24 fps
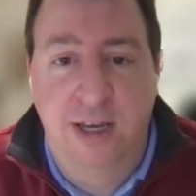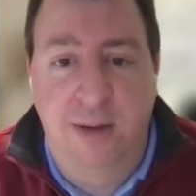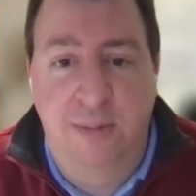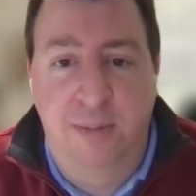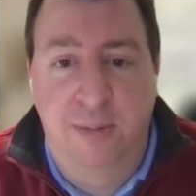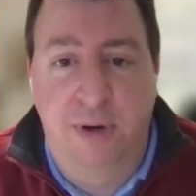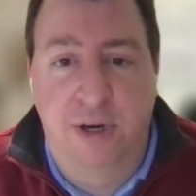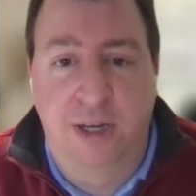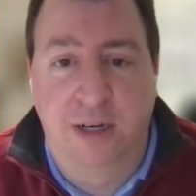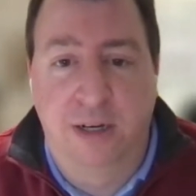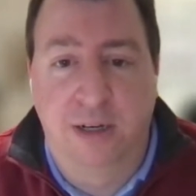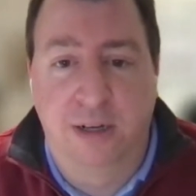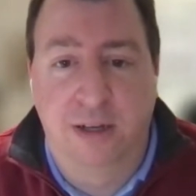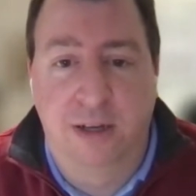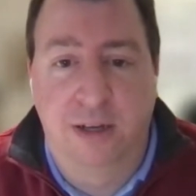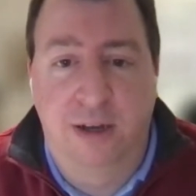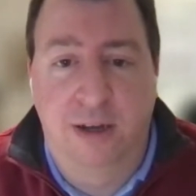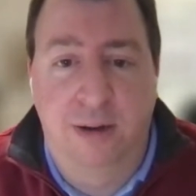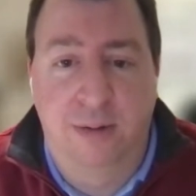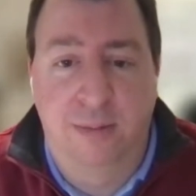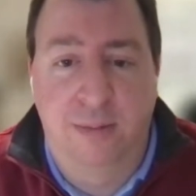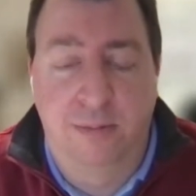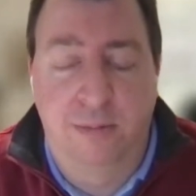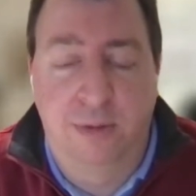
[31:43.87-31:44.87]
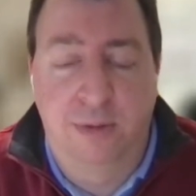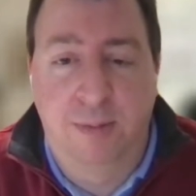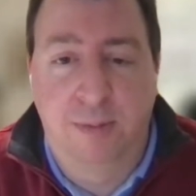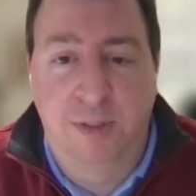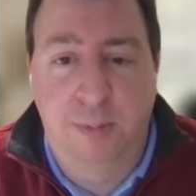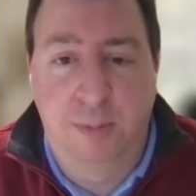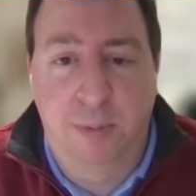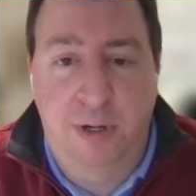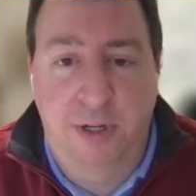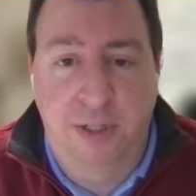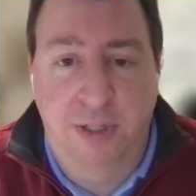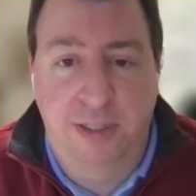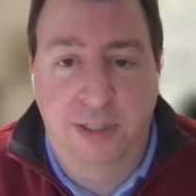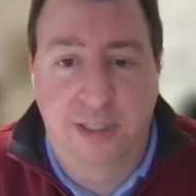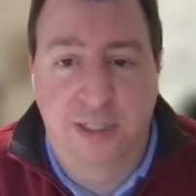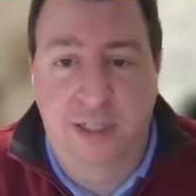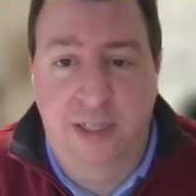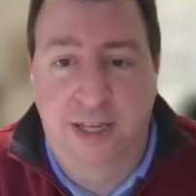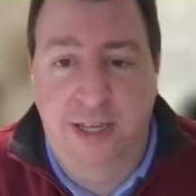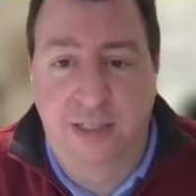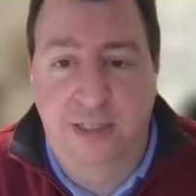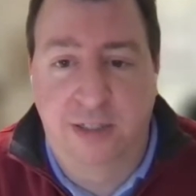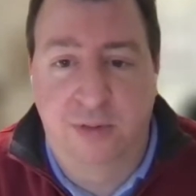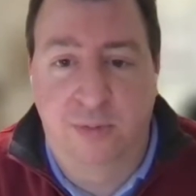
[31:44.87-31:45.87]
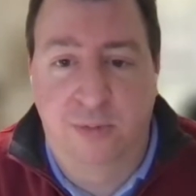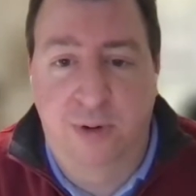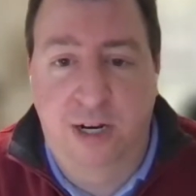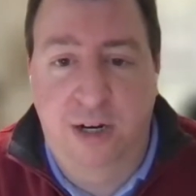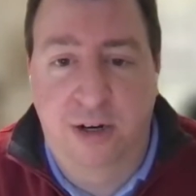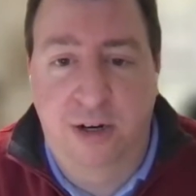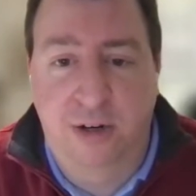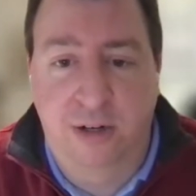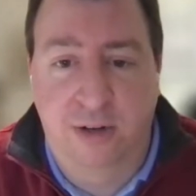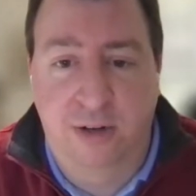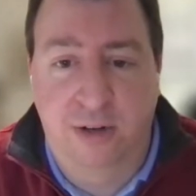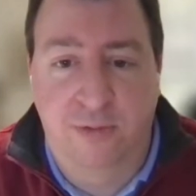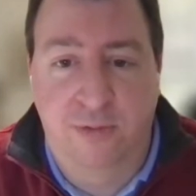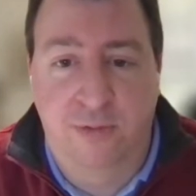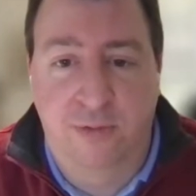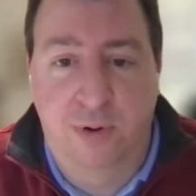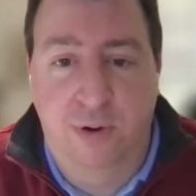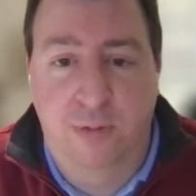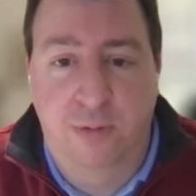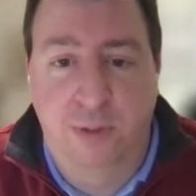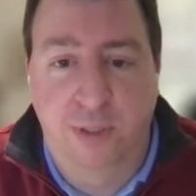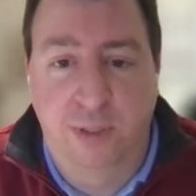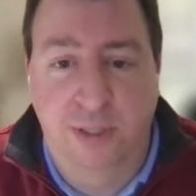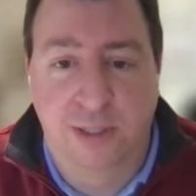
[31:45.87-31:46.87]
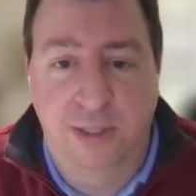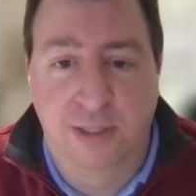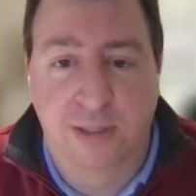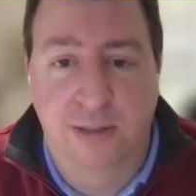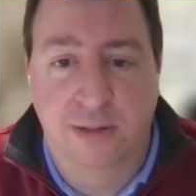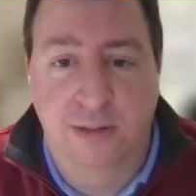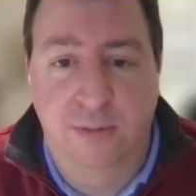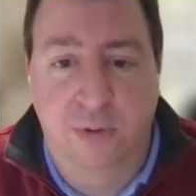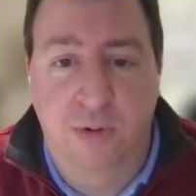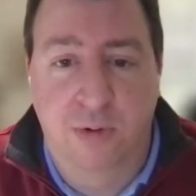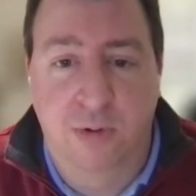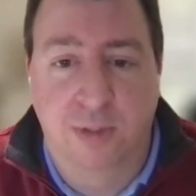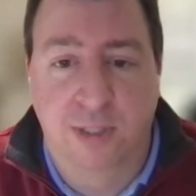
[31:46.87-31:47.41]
but HubSpot still has a record of what was